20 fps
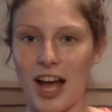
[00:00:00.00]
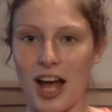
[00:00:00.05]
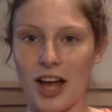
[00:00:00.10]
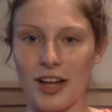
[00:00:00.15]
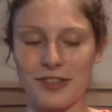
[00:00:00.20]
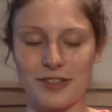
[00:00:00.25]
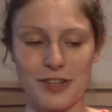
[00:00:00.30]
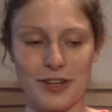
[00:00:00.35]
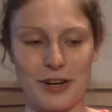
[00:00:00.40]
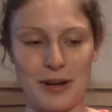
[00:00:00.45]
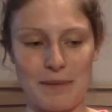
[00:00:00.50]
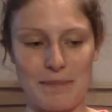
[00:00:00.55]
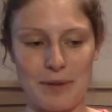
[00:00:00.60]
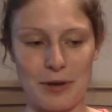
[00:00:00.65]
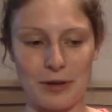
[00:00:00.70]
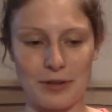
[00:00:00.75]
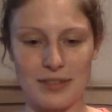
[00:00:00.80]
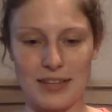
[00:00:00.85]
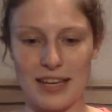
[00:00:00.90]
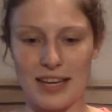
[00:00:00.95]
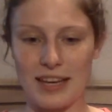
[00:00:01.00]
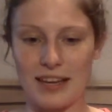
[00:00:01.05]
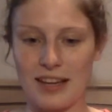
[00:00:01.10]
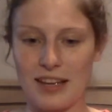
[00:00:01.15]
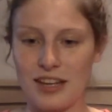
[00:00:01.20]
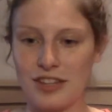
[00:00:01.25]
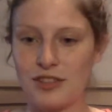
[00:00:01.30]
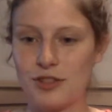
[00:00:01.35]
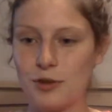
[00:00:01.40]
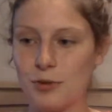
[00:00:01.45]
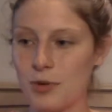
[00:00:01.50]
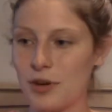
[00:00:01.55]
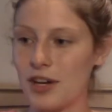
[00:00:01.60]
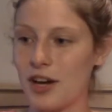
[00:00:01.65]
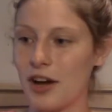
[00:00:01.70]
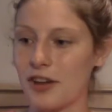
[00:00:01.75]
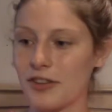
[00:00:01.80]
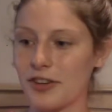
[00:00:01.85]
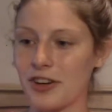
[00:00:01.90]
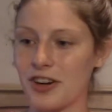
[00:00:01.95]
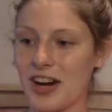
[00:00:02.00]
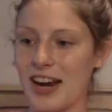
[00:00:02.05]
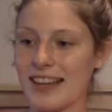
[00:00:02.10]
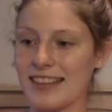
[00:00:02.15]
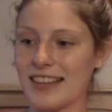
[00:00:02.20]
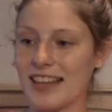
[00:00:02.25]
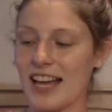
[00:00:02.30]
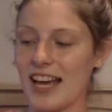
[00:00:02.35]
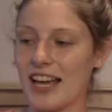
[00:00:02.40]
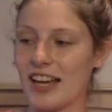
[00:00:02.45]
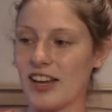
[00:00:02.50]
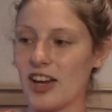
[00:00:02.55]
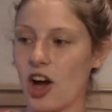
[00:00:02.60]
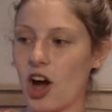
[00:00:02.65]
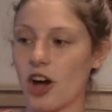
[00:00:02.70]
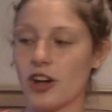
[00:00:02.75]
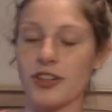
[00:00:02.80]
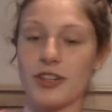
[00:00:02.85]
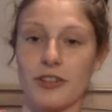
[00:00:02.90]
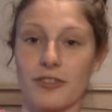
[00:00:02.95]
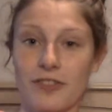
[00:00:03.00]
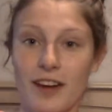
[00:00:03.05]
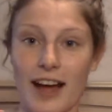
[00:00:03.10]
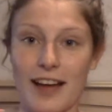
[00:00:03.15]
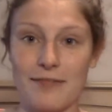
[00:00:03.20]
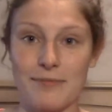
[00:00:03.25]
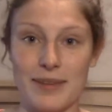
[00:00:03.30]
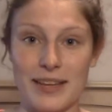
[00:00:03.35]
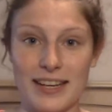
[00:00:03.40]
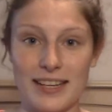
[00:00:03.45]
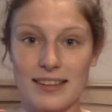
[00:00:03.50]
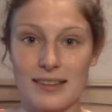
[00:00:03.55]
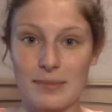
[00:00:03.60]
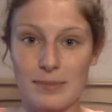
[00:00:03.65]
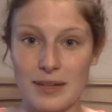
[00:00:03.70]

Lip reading: a certain building to another in like under 5 minutes,